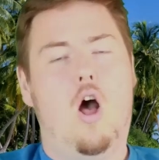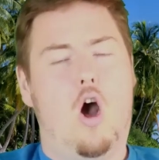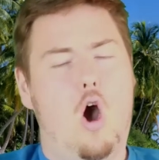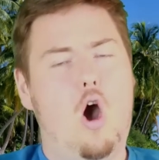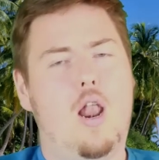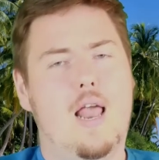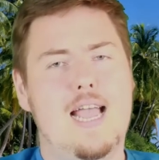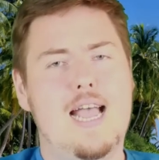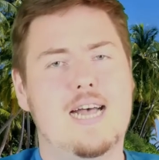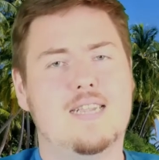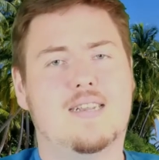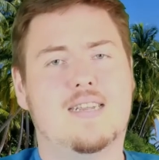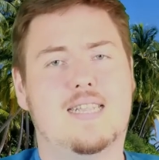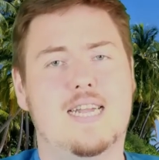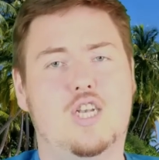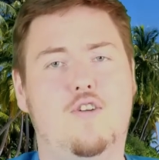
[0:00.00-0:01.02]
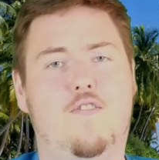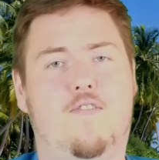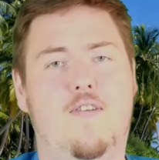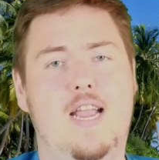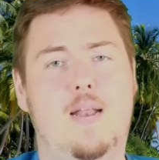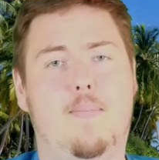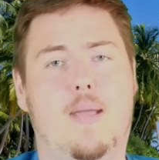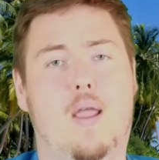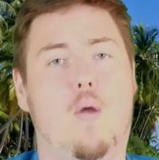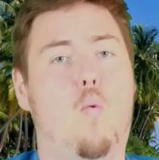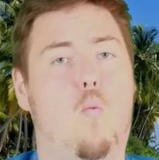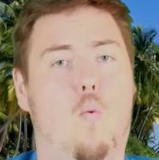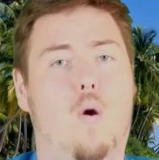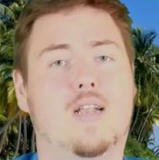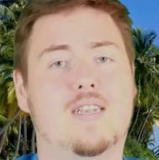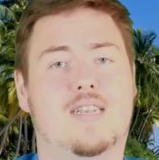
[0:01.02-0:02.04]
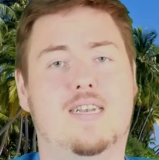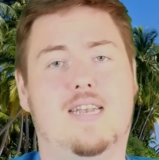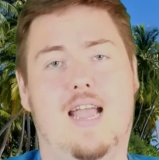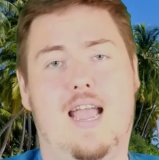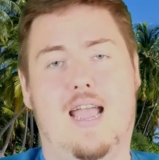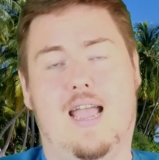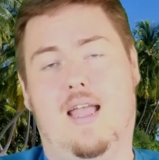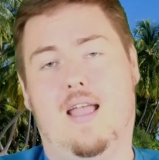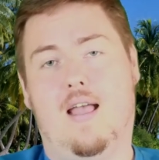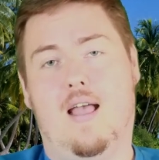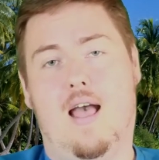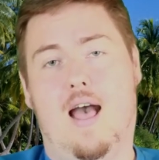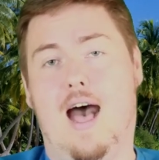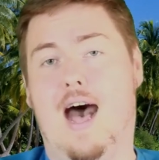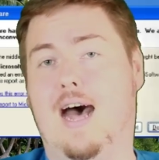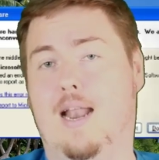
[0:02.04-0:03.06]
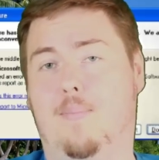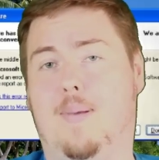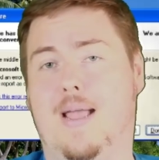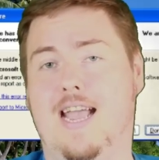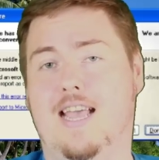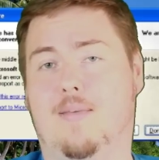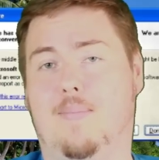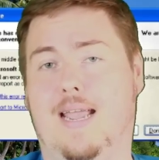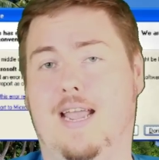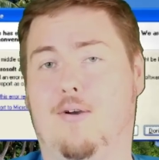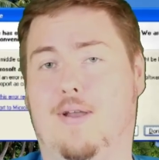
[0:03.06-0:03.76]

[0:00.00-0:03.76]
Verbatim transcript: All I ask is that you feed me once a day, and bathe me